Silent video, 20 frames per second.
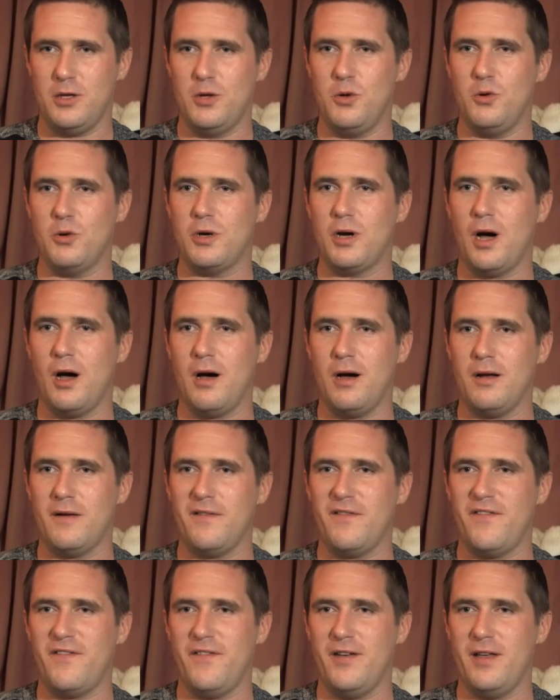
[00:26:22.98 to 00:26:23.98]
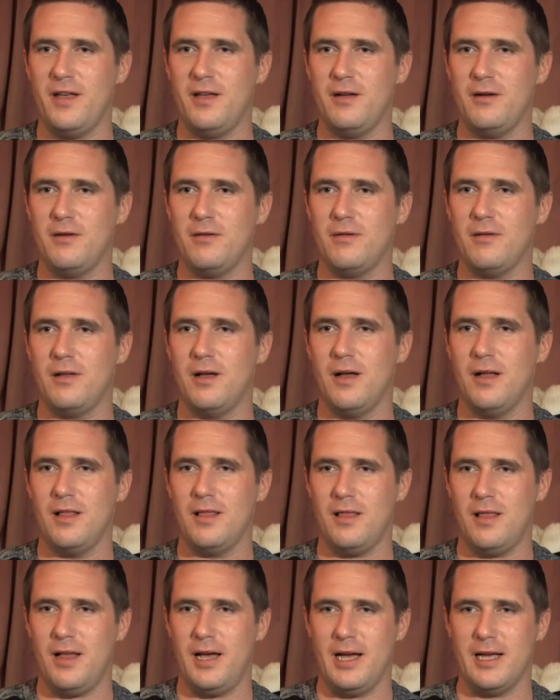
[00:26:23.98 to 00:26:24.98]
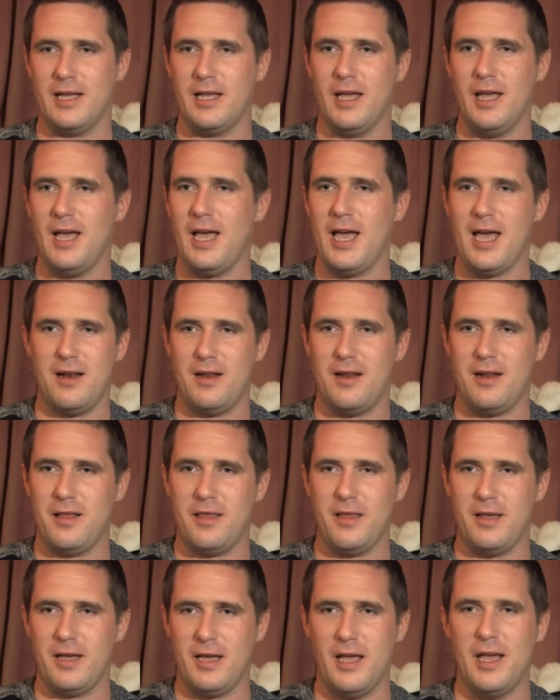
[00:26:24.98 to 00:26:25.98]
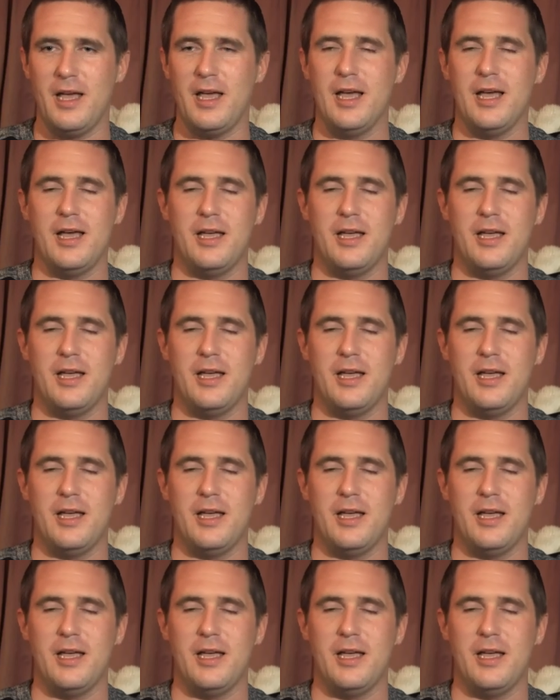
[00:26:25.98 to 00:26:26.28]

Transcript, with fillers: you can't feel like anything.